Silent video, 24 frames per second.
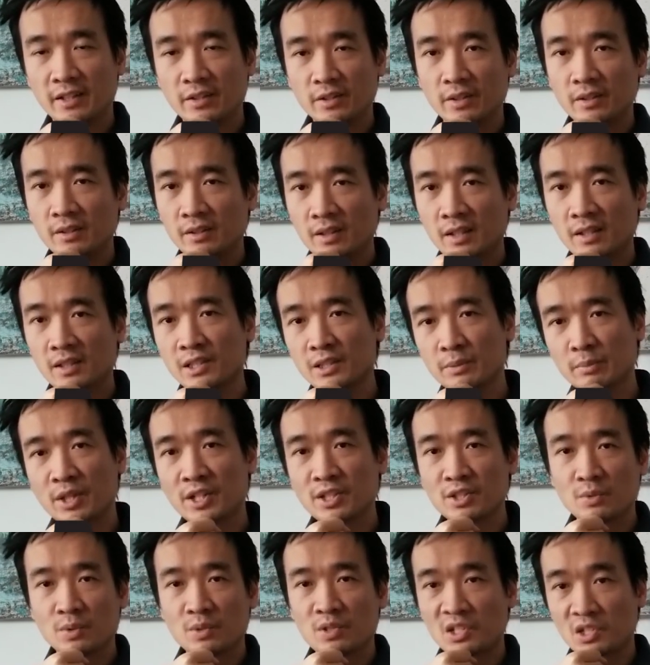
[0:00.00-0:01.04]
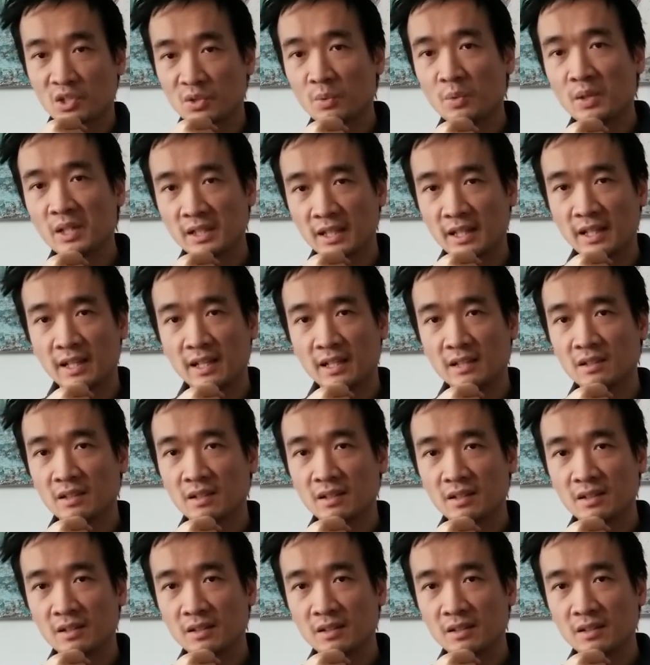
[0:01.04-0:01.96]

You didn't express with just one hand.